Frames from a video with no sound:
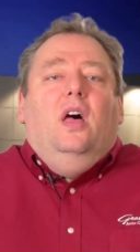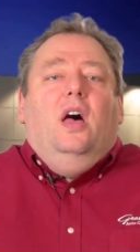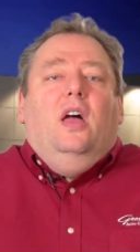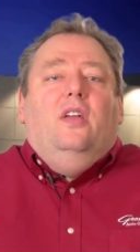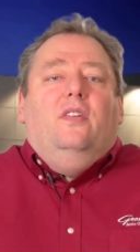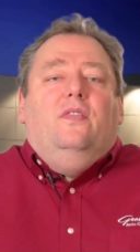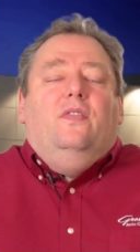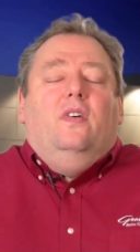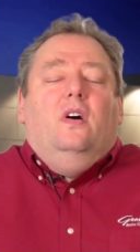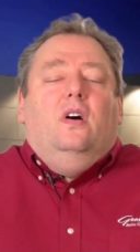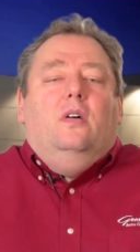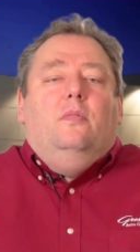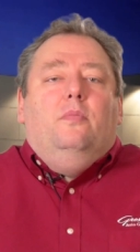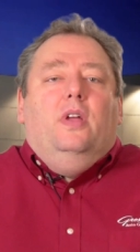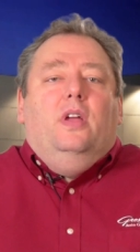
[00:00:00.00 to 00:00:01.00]
I've
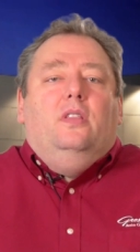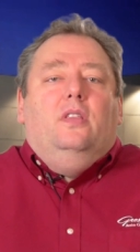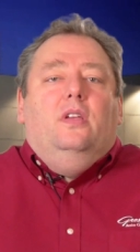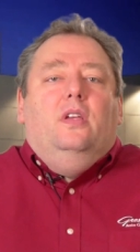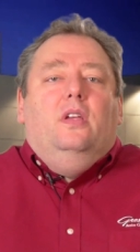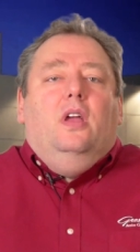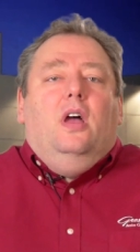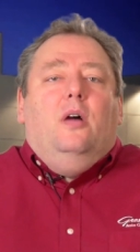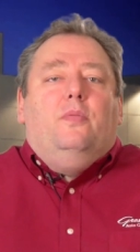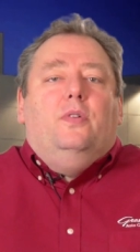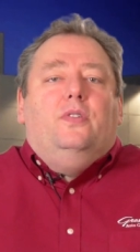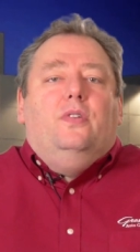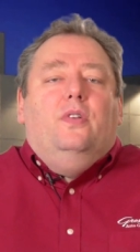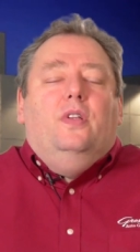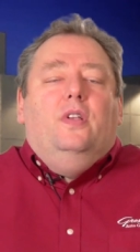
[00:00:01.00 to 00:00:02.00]
um, had the
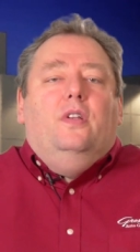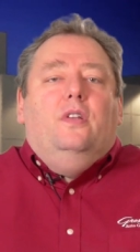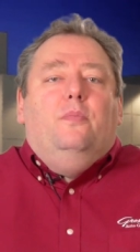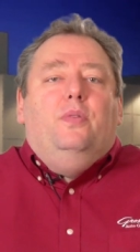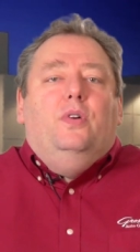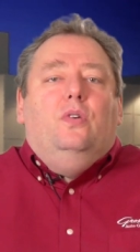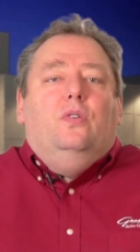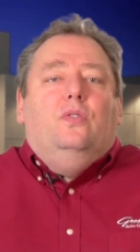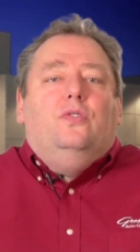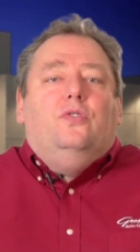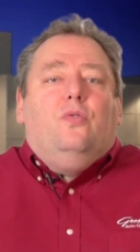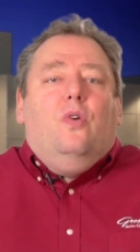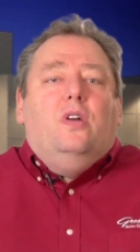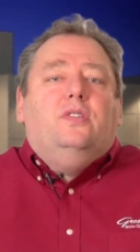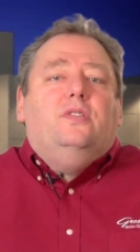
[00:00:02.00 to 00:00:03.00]
opportunity to build
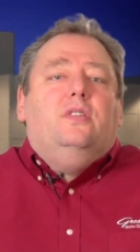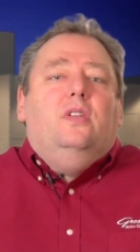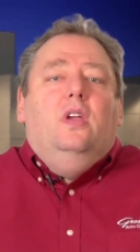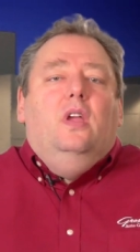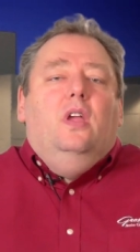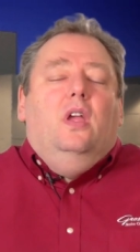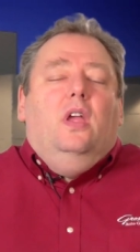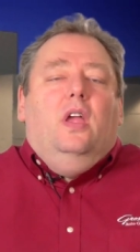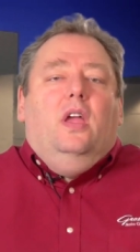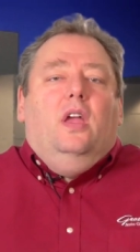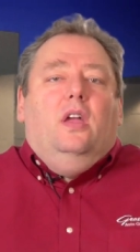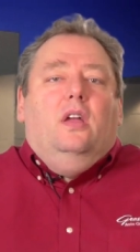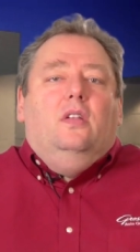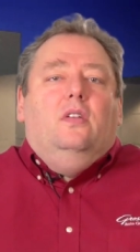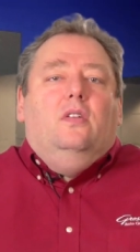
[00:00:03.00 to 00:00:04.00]
trust
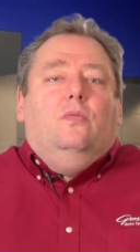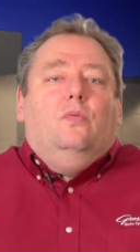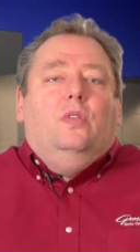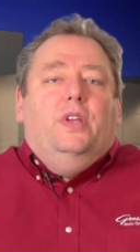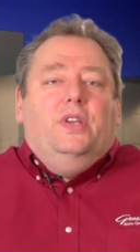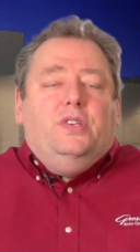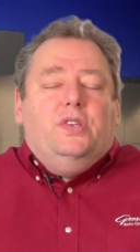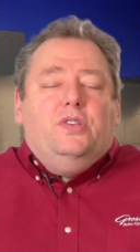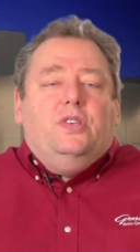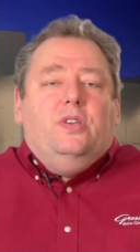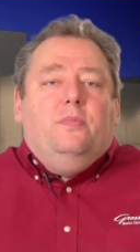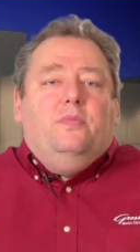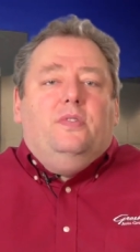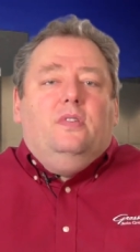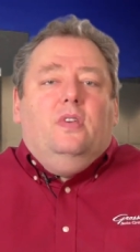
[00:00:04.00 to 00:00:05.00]
and
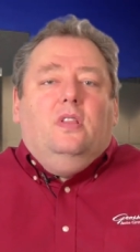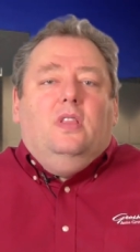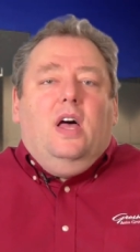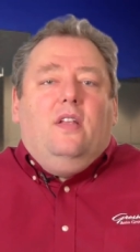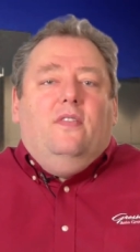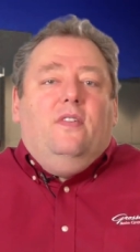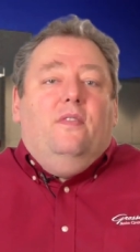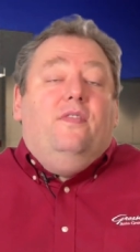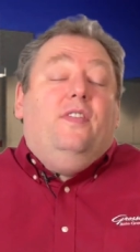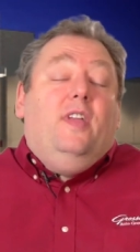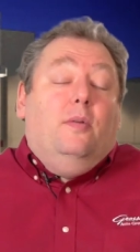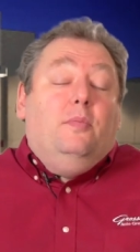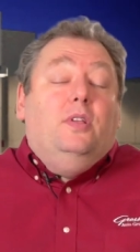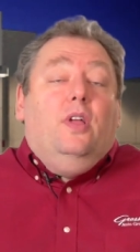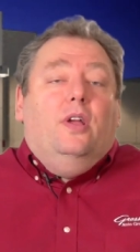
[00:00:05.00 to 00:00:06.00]
relationships, a lot of them
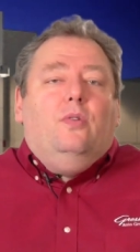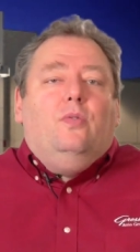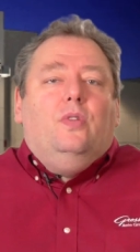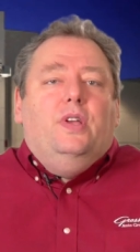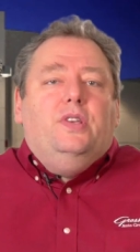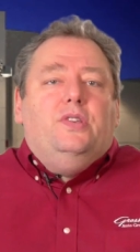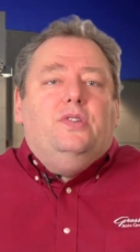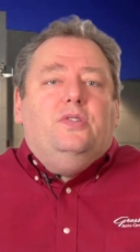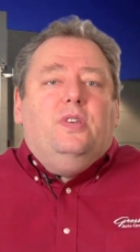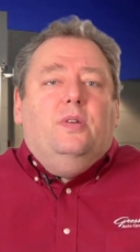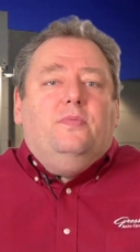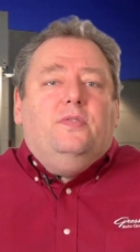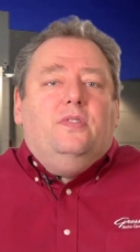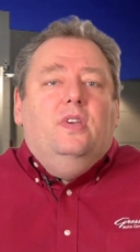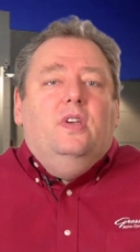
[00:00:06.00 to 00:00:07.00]
family-like
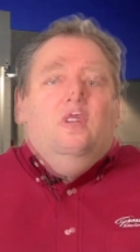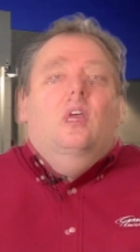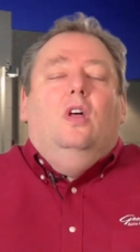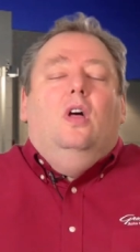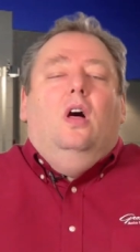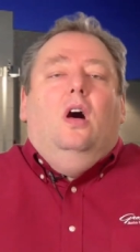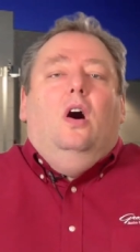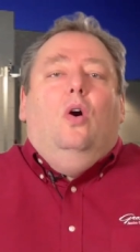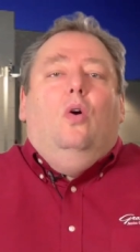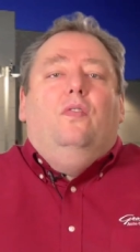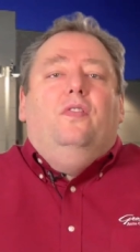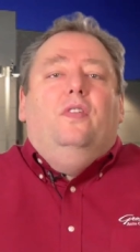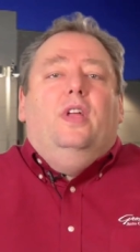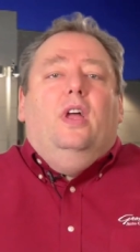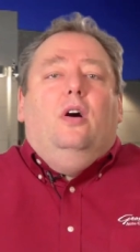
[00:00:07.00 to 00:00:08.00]
relationships
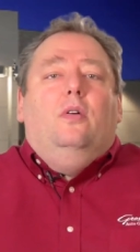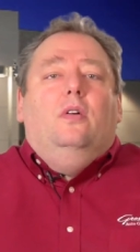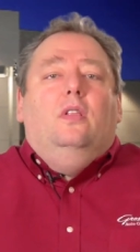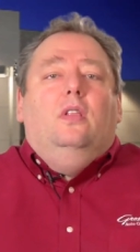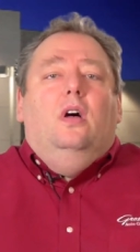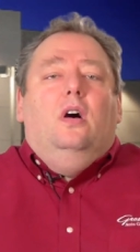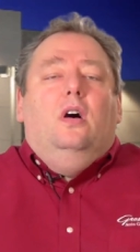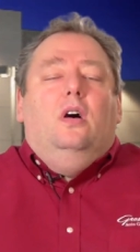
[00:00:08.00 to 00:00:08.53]
hopefully I'll